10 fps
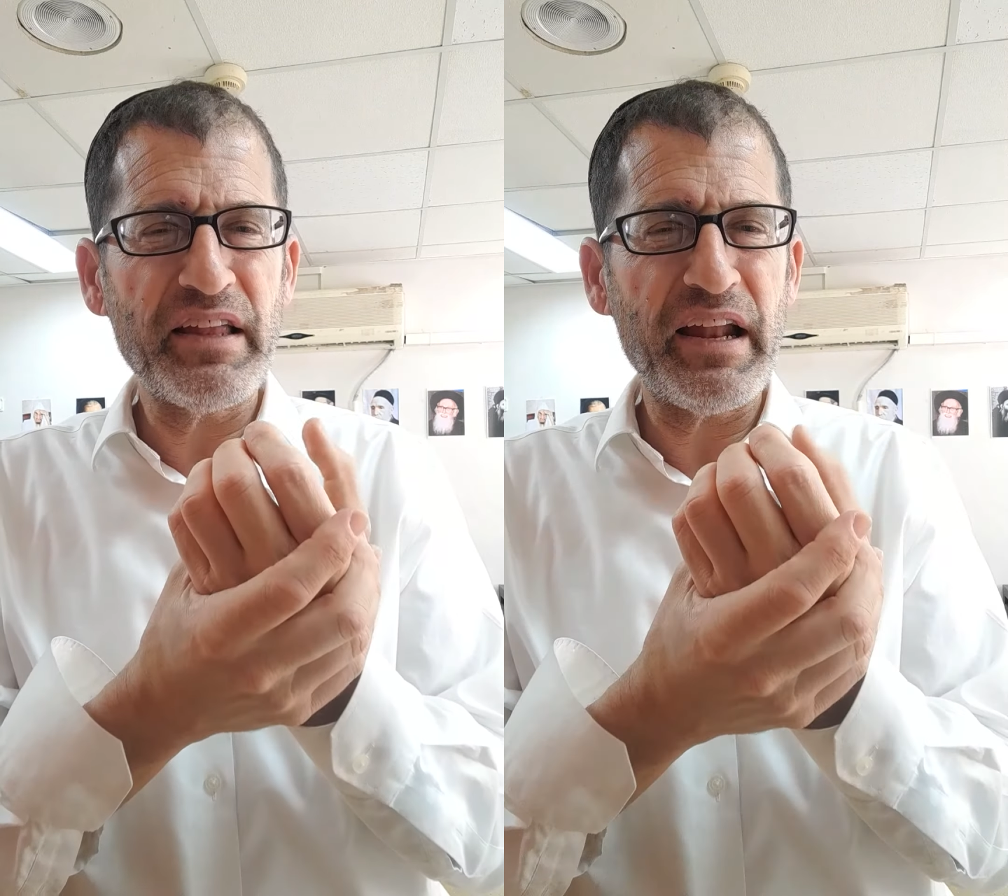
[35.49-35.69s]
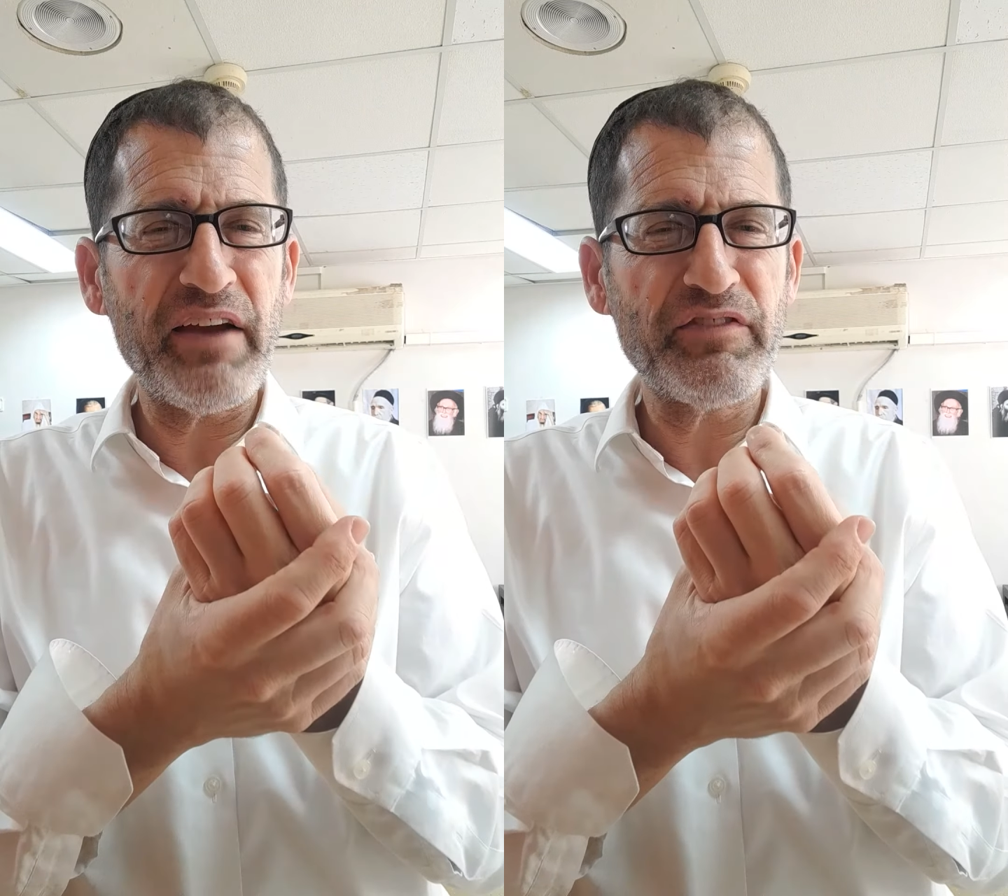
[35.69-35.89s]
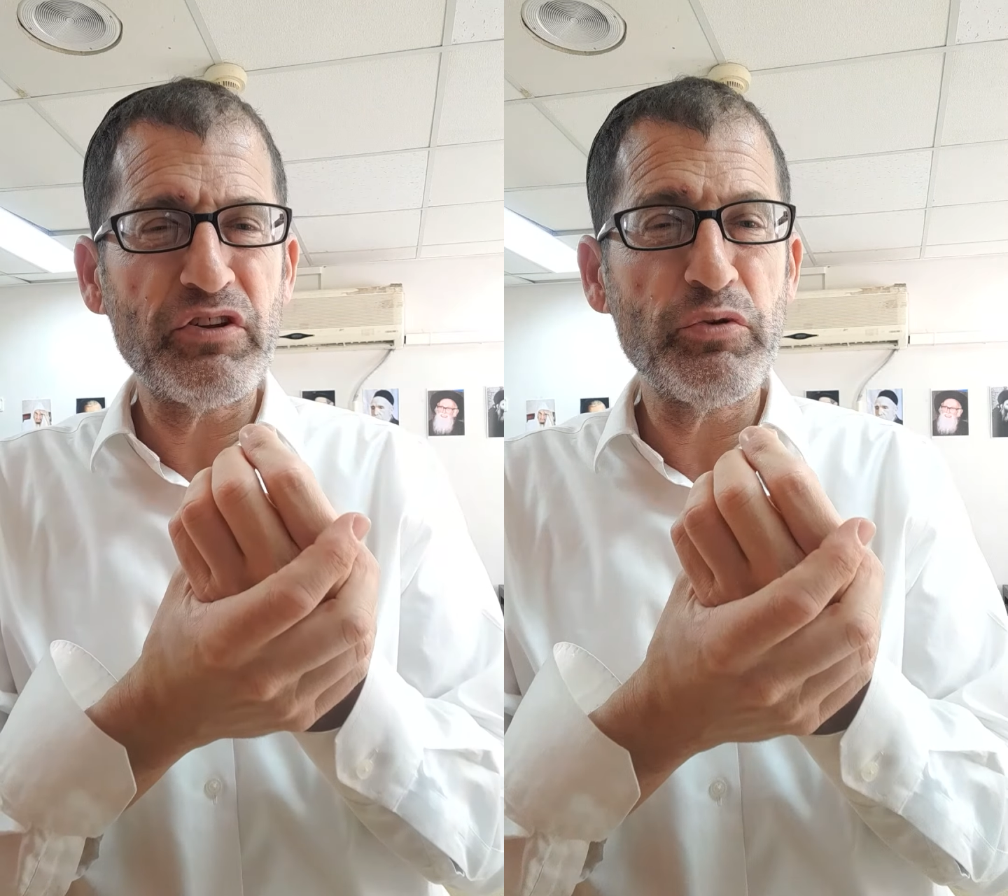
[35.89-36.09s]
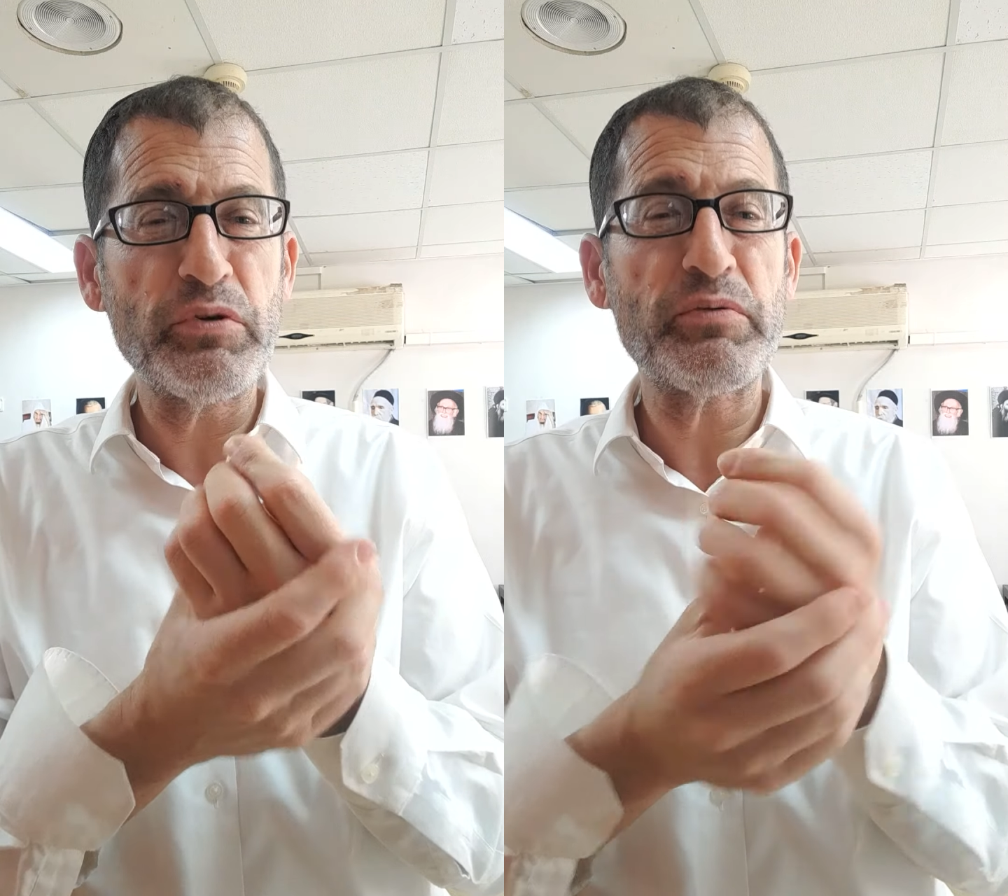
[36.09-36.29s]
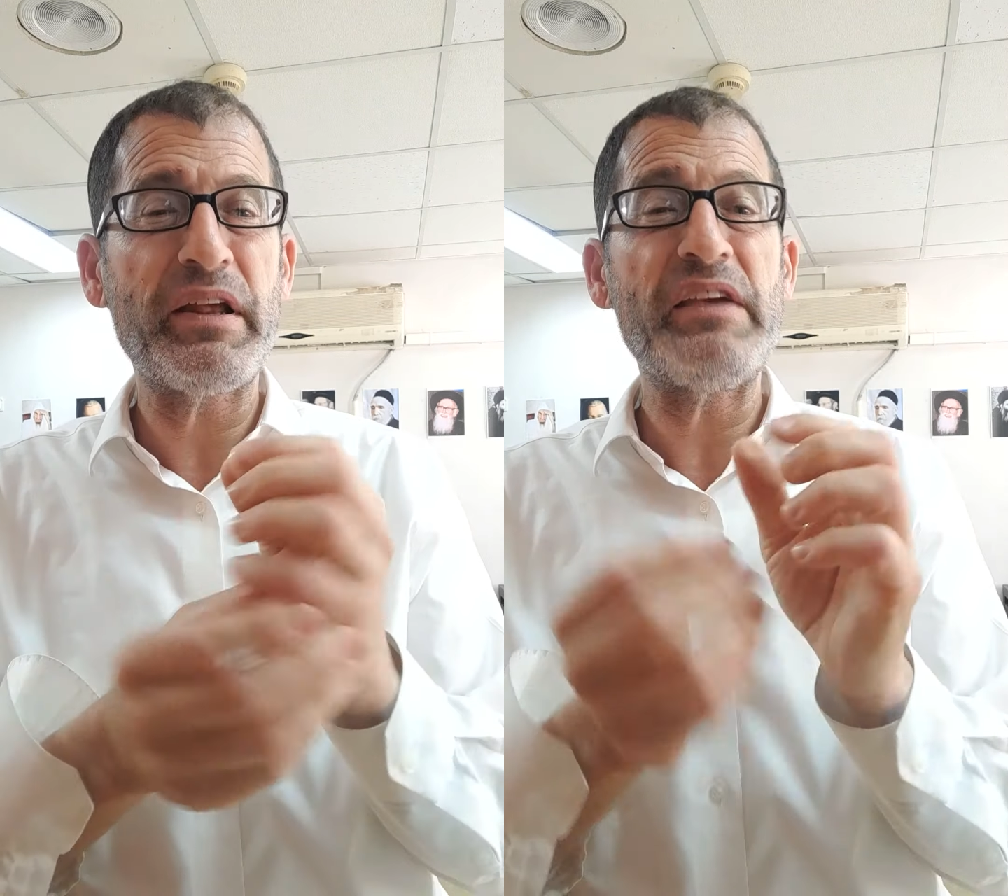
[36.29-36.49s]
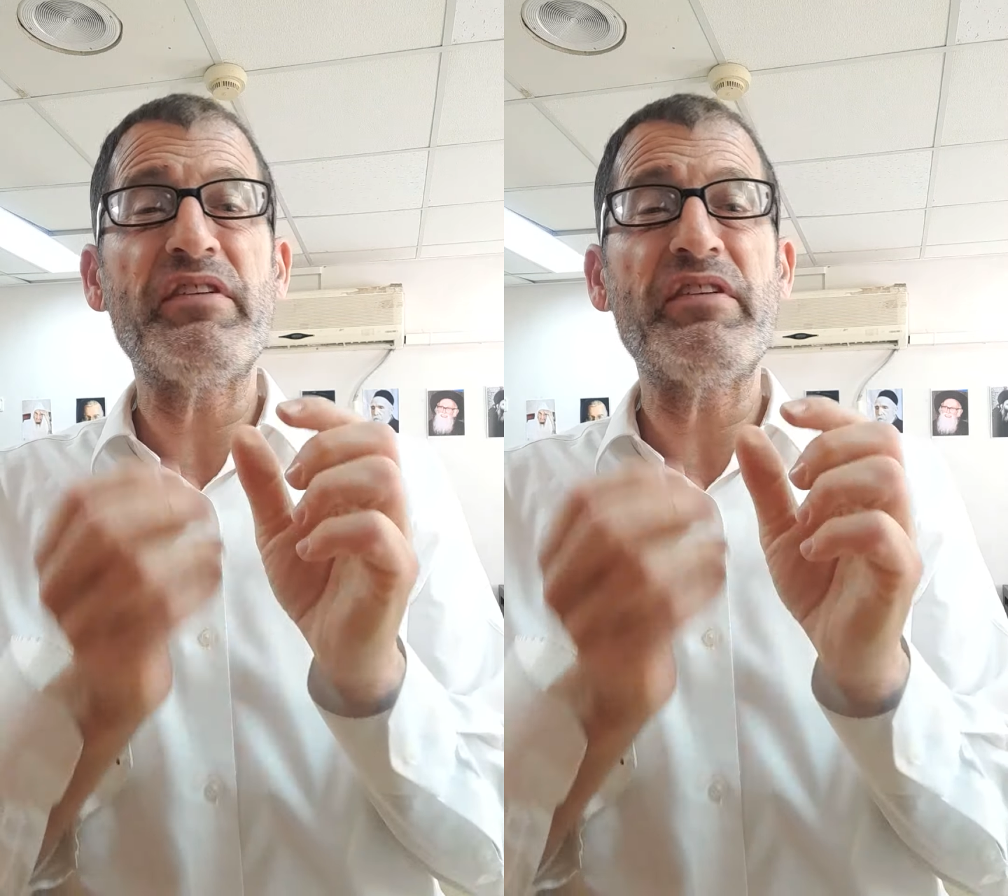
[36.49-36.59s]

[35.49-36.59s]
that I have to do is when I